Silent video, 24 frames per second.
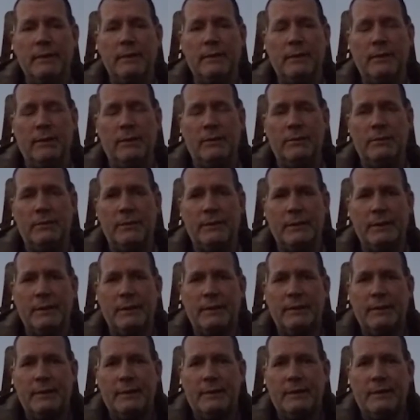You know,
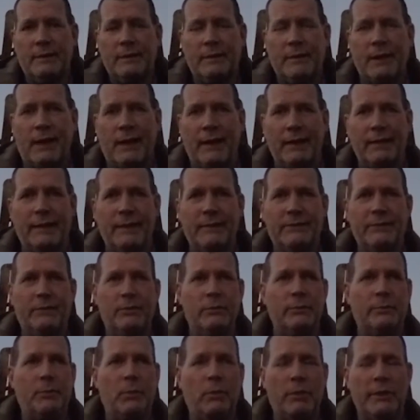guy gets to
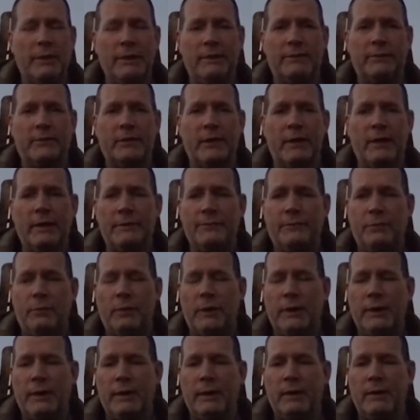a point in his life
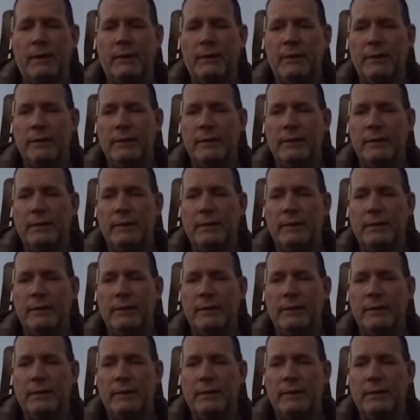where